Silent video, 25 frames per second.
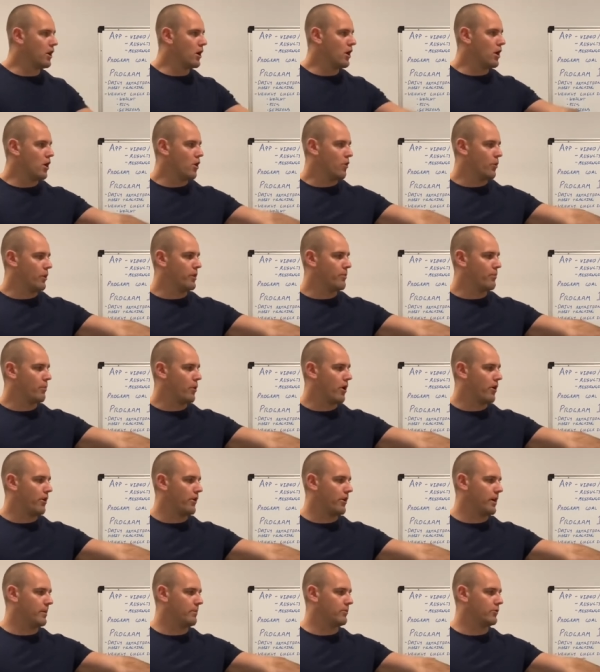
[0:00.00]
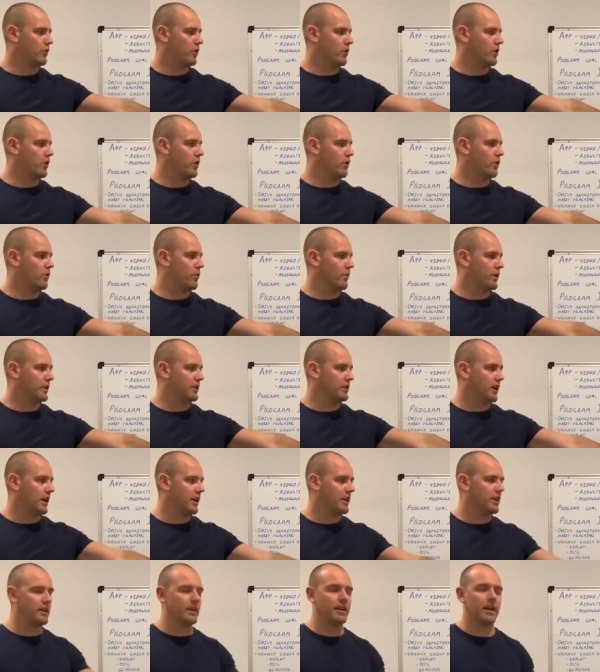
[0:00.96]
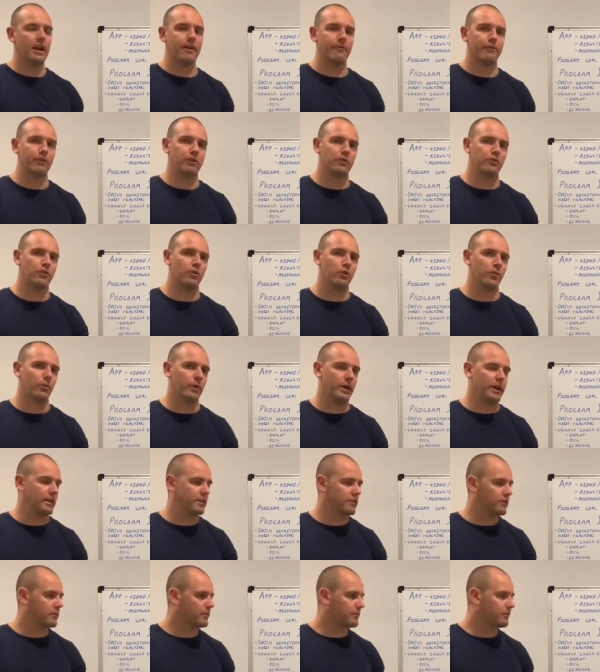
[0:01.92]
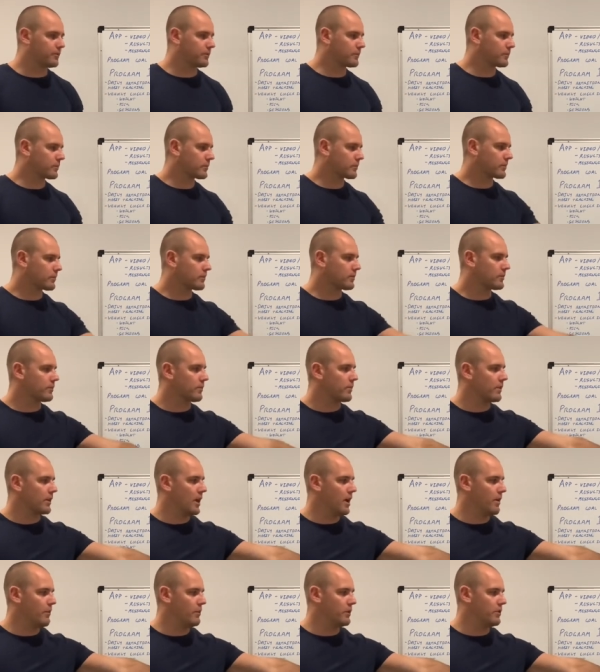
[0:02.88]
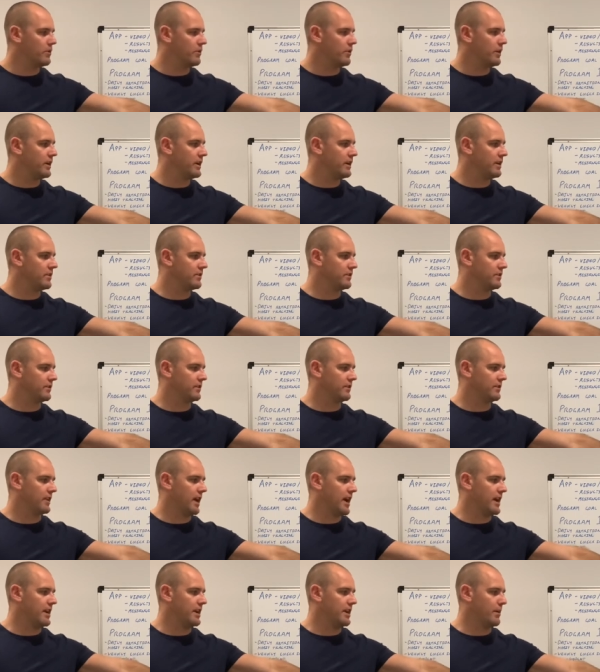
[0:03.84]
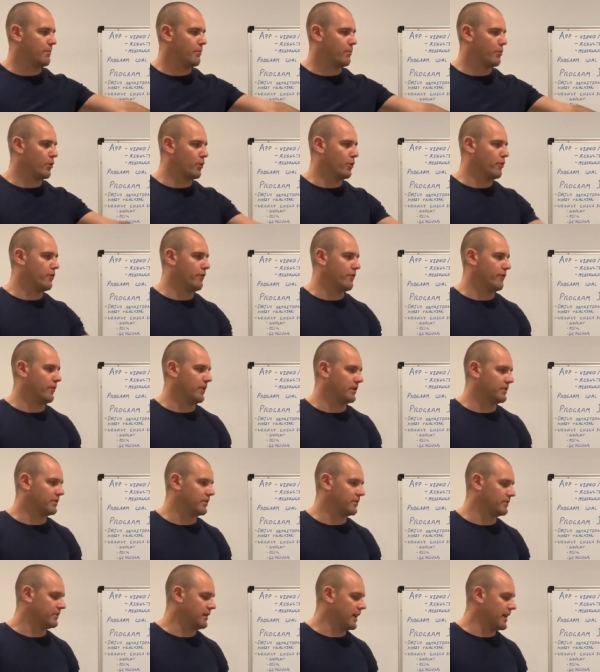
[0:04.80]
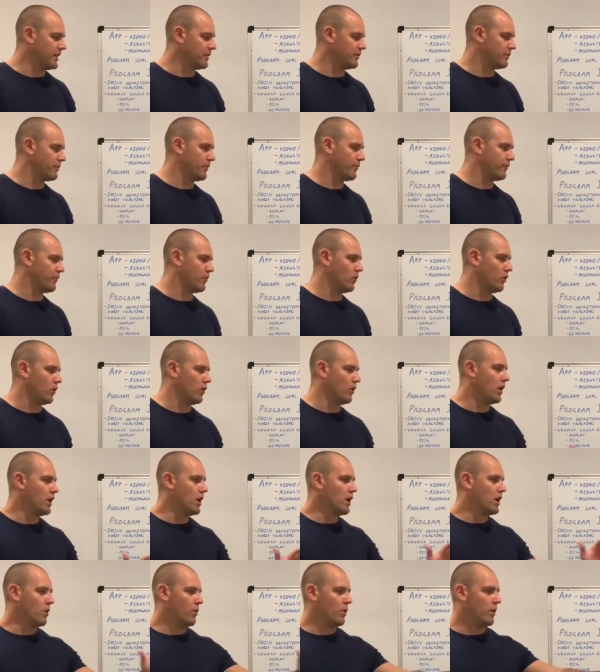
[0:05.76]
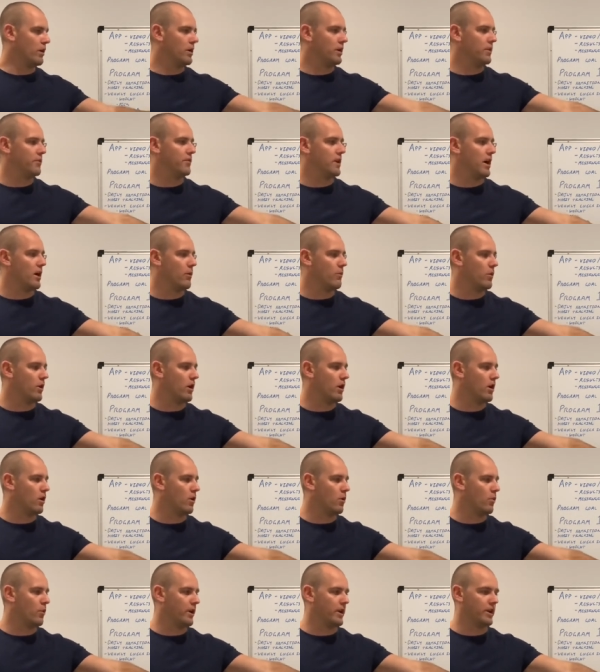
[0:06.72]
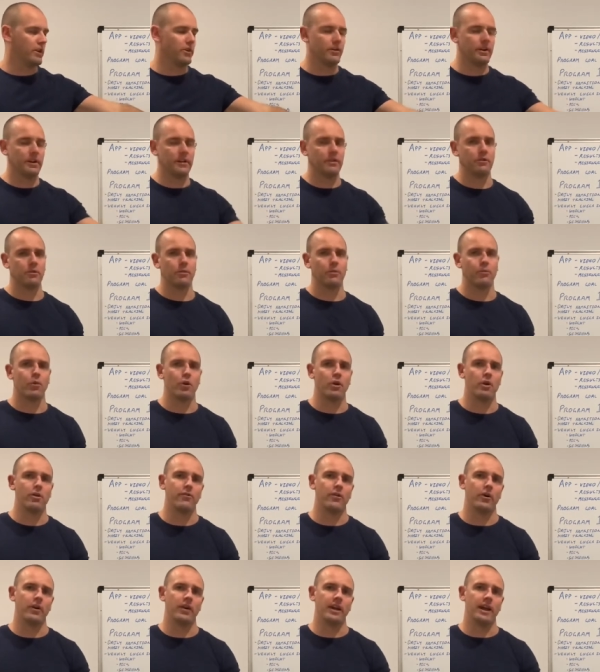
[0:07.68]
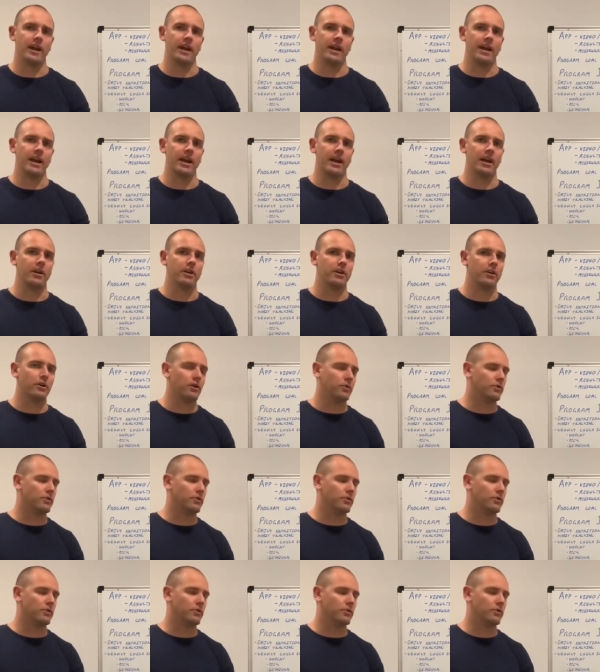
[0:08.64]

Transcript: With program two, we're checking in every two weeks and we're doing sustain, improve, fix. the same as before, what you've done well, what you need to improve on, and how you're going